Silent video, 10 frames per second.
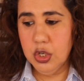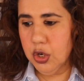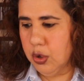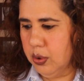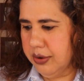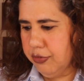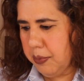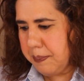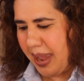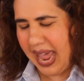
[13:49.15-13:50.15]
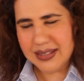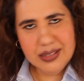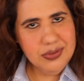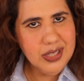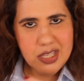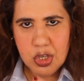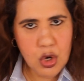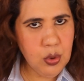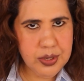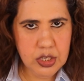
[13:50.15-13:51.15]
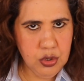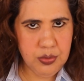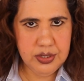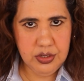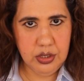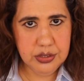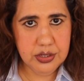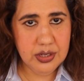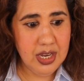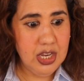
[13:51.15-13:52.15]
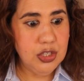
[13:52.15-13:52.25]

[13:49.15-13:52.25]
You're going from passively knowing your results